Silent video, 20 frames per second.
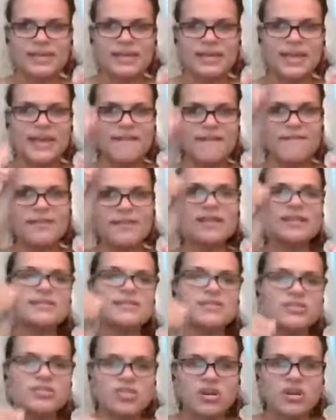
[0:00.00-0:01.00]
Like, if it is
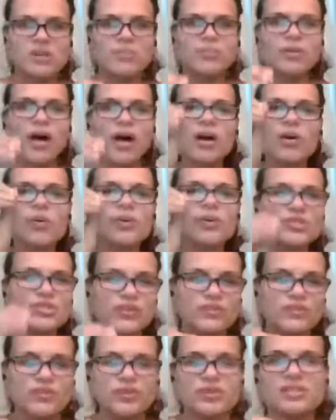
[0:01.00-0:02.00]
to start a blog, what's
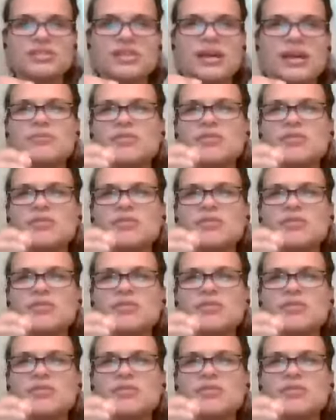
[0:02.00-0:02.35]
your first step?